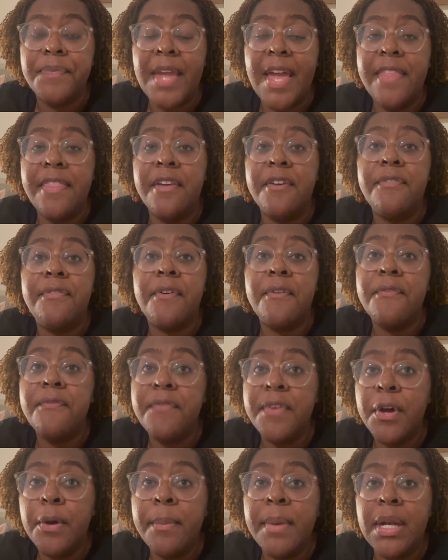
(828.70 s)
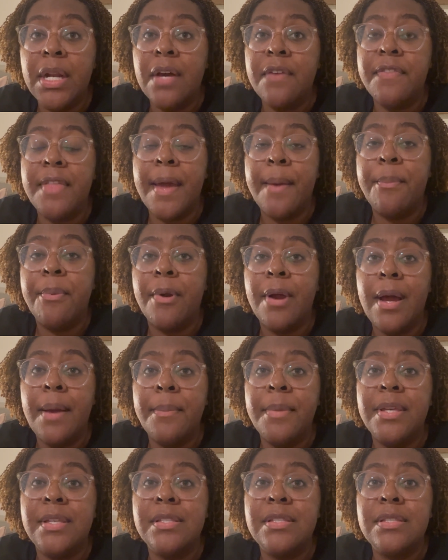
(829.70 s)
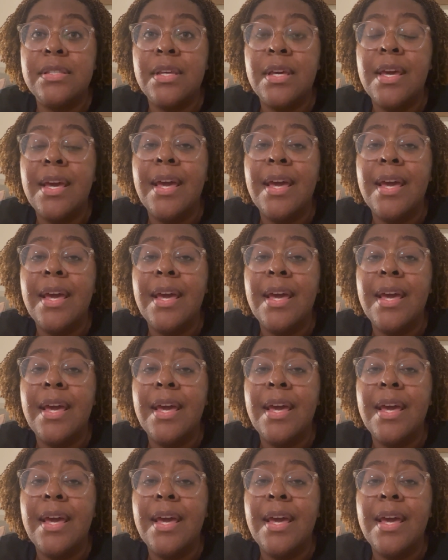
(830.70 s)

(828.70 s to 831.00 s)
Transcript: and the fulfillment of that promise.